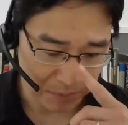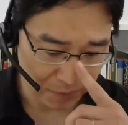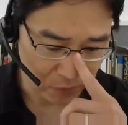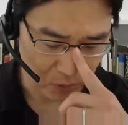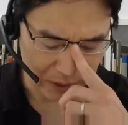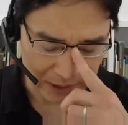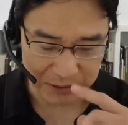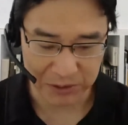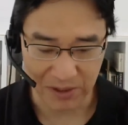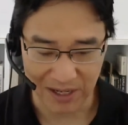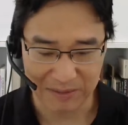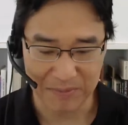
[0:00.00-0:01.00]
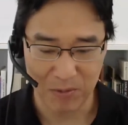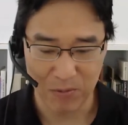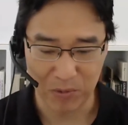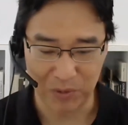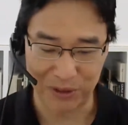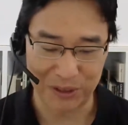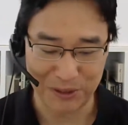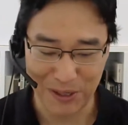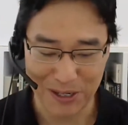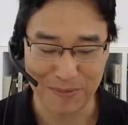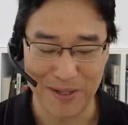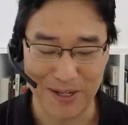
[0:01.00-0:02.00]
beforehand to talk about what we're going to
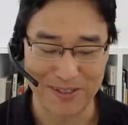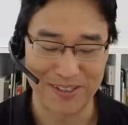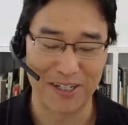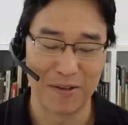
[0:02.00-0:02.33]
talk about.